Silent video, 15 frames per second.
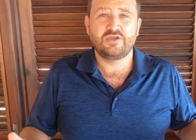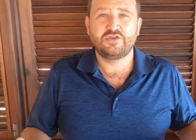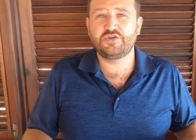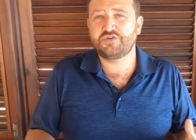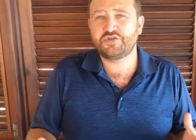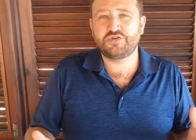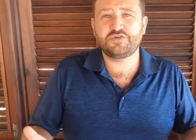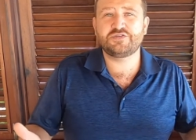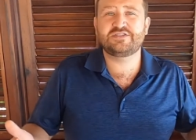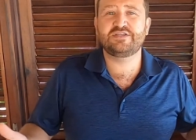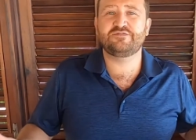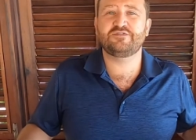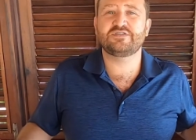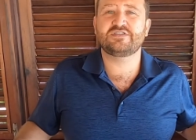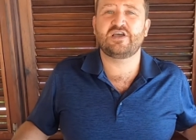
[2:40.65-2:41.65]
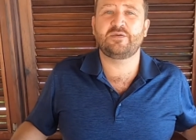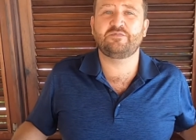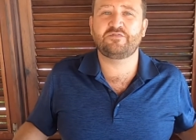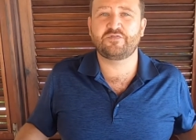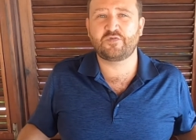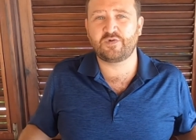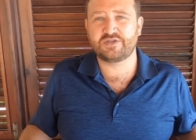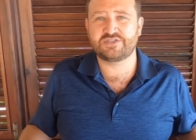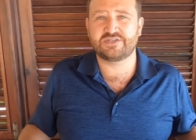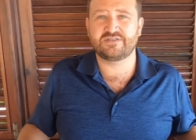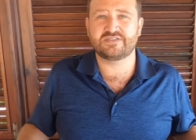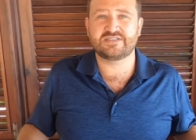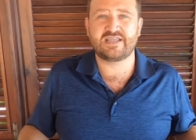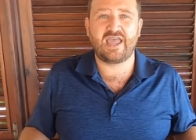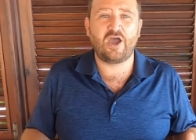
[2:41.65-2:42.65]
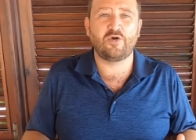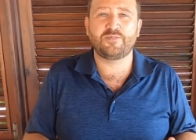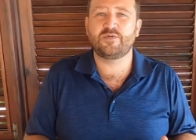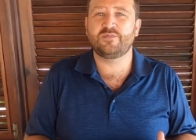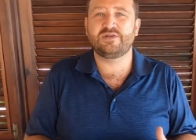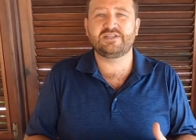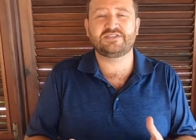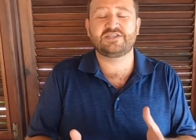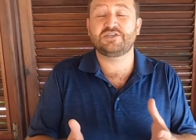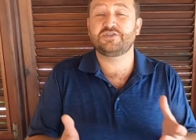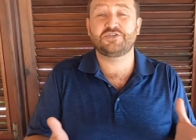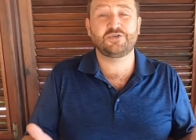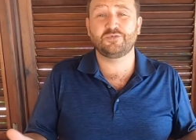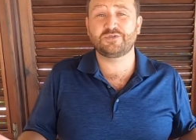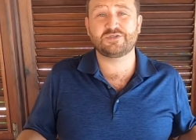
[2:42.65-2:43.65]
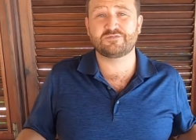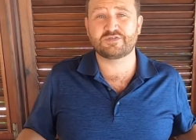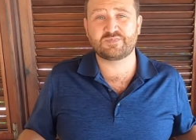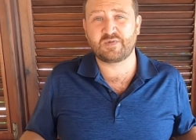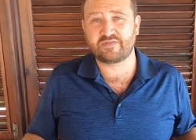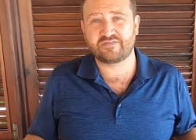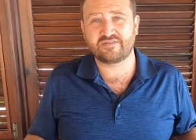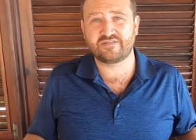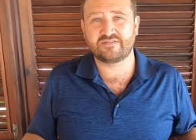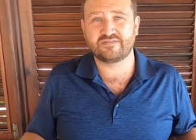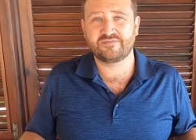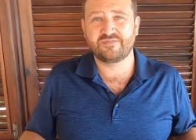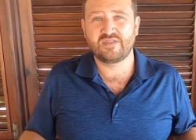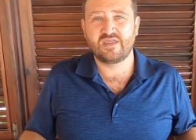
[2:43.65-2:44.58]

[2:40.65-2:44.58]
you should use different types of questions to help you elicit shorter responses.